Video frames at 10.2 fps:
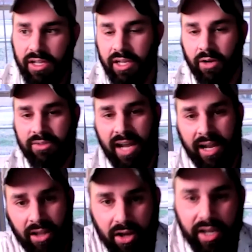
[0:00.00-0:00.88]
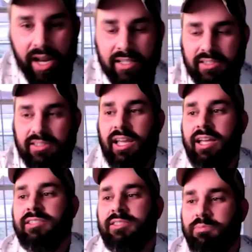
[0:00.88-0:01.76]
dialogue. It
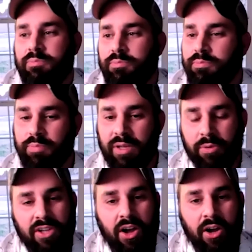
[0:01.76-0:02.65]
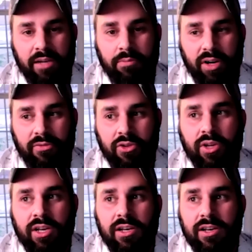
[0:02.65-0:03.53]
has people talking, but if you
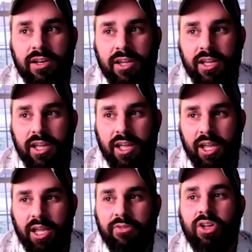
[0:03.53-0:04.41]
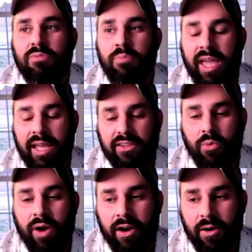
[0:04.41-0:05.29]
can make it to
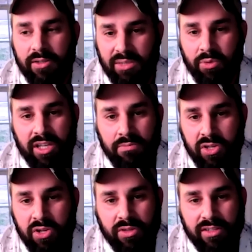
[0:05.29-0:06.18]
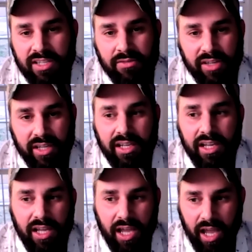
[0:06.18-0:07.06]
where someone can mute the TV
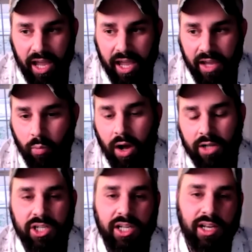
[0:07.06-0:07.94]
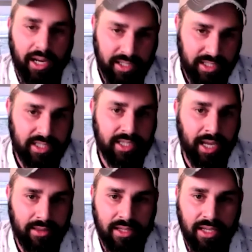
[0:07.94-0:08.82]
and watch it and
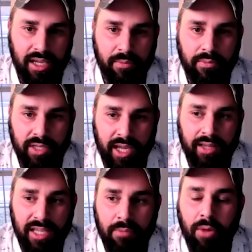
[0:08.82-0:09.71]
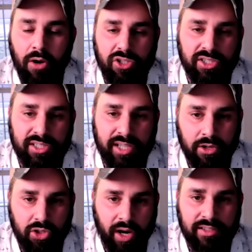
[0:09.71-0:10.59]
get the emotions that you're
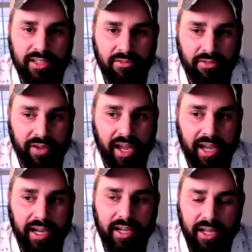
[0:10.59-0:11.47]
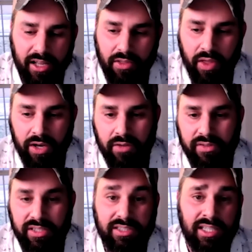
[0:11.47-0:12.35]
trying to convey, then you've
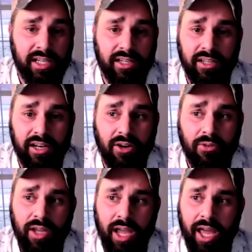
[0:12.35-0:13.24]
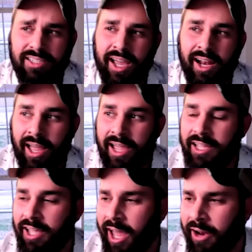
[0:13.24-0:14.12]
succeeded. And it's kind of
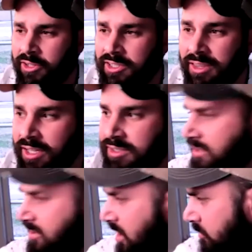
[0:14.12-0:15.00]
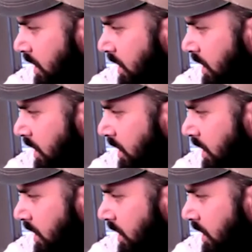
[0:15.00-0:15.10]
like, I don't know, there's a thing on TikTok right